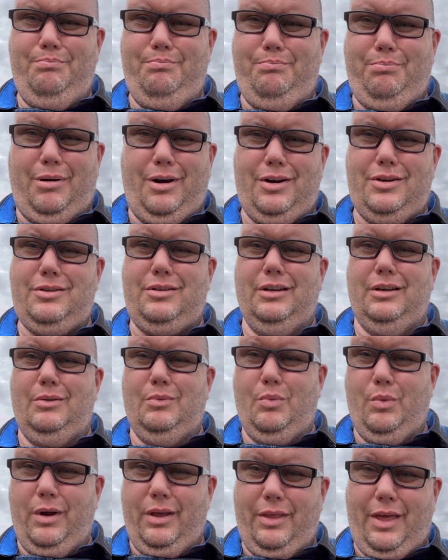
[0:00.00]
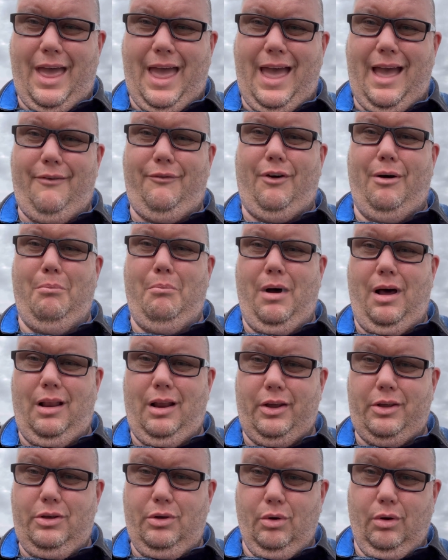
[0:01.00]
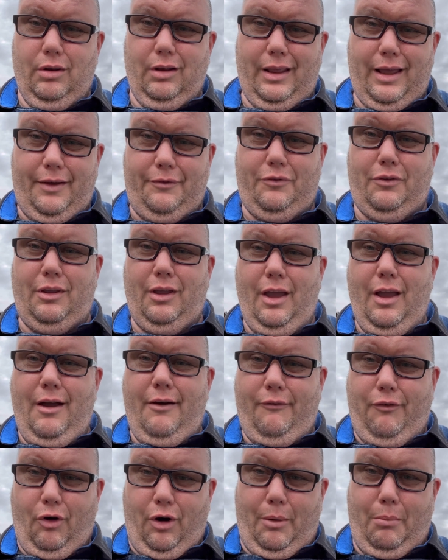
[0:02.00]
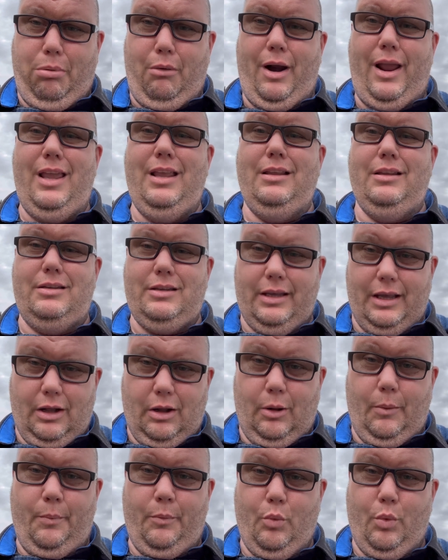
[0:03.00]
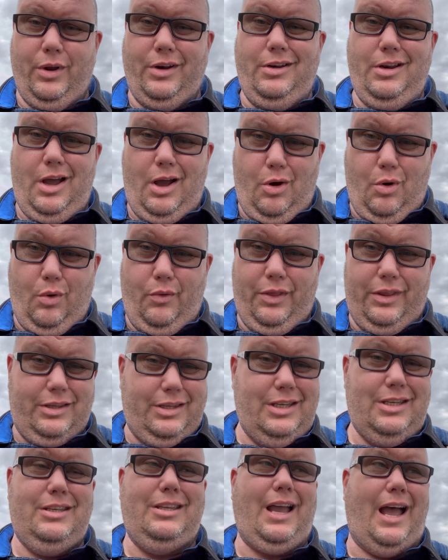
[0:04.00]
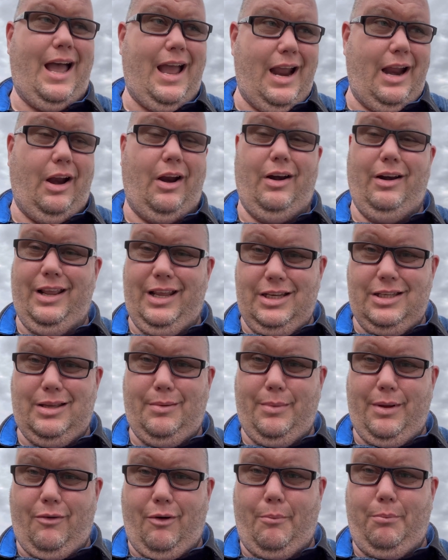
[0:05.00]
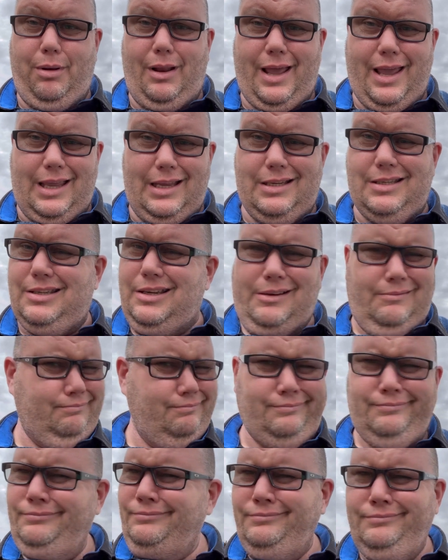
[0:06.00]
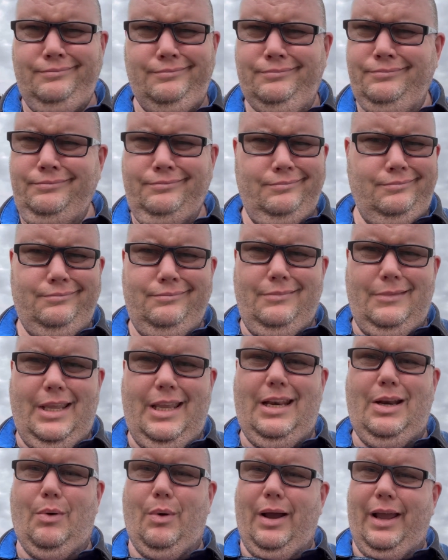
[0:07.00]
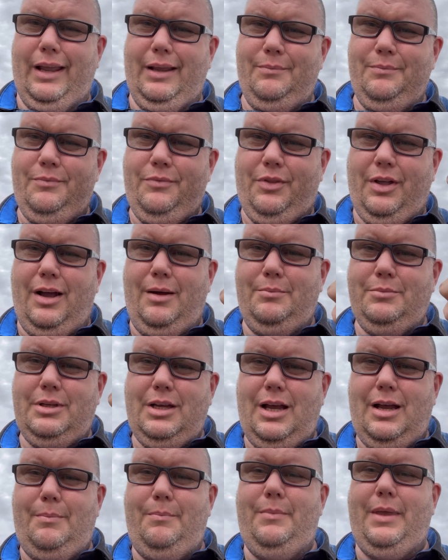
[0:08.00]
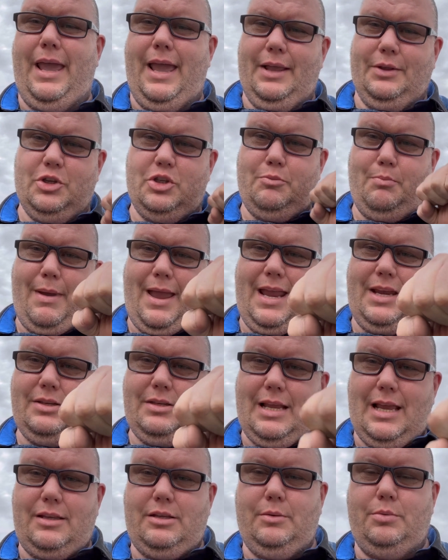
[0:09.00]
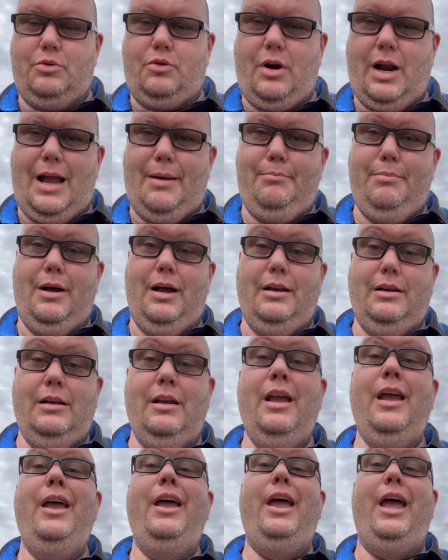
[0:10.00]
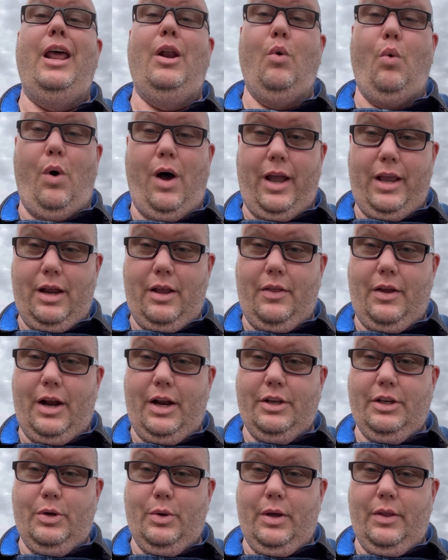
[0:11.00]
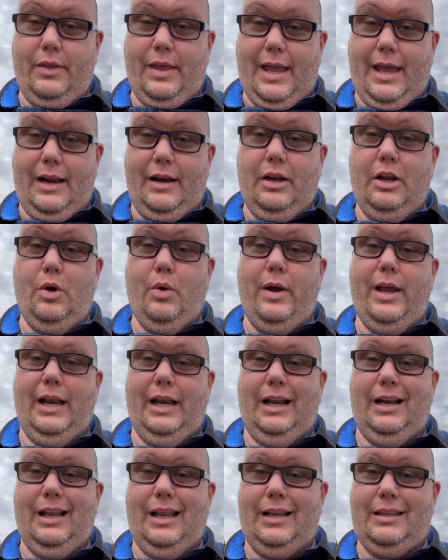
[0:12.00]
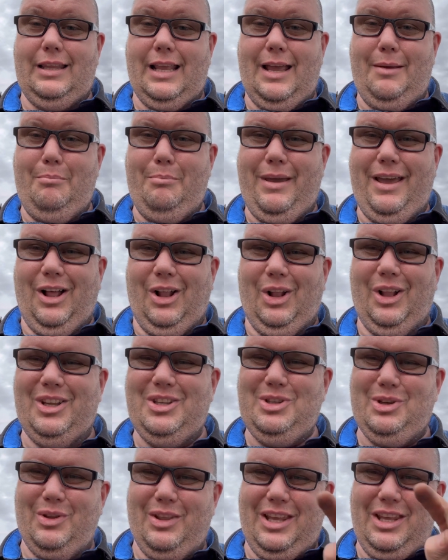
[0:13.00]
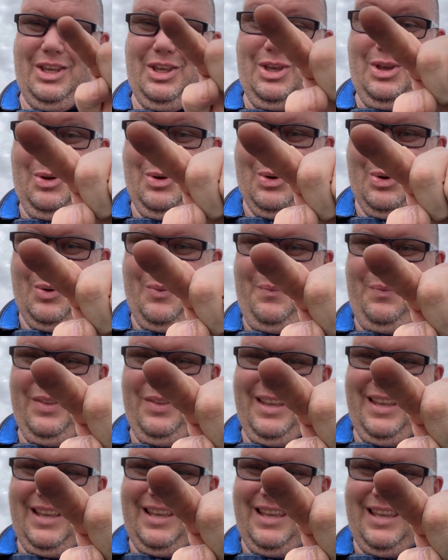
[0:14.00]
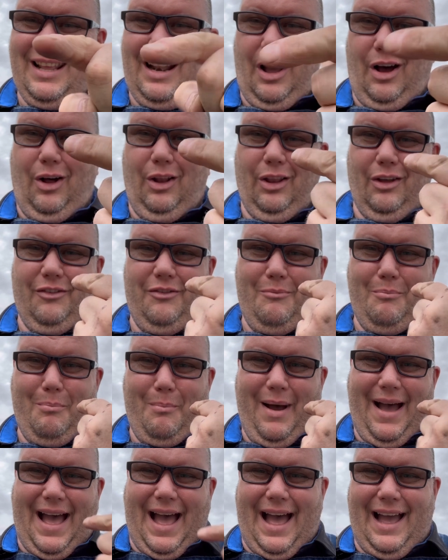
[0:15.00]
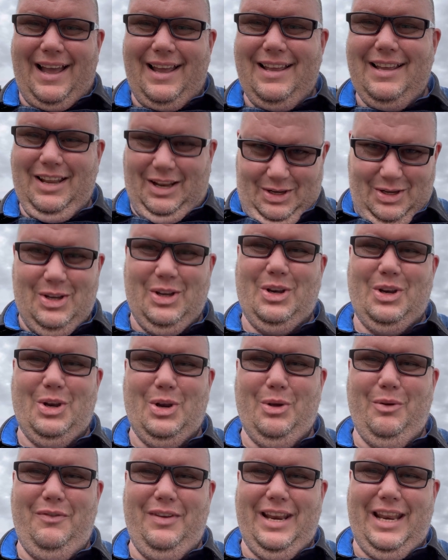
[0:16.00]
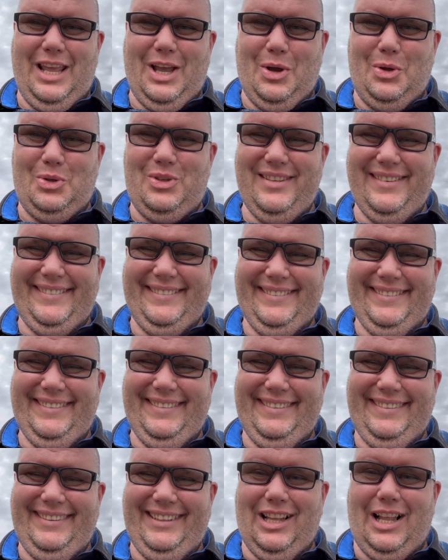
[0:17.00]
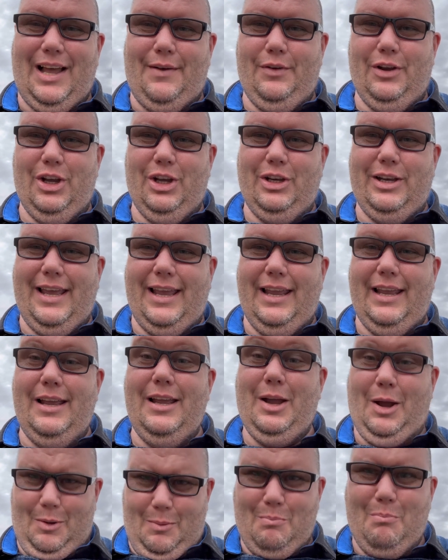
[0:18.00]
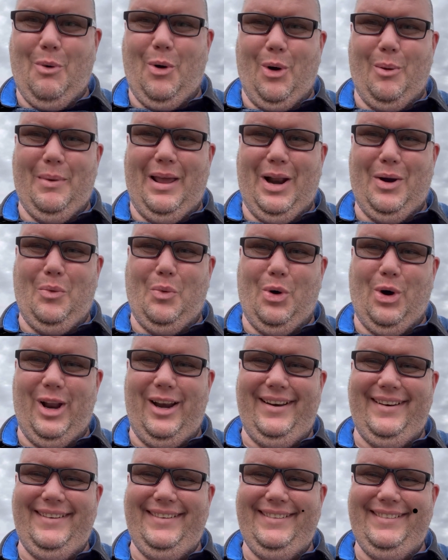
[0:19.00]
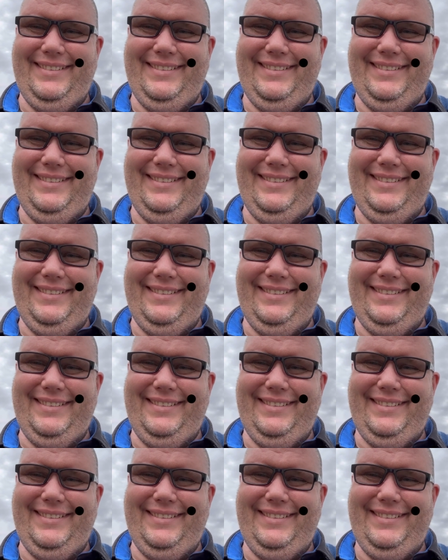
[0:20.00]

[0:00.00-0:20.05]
person with half a molecule left for a brain cell would know that this tire needs to be replaced. Anyway, thumbs up and smash that subscribe button. And while you're there doing that, go ahead and click that bell so that you get all of my new videos. Y'all have a good day. Mower Medic One.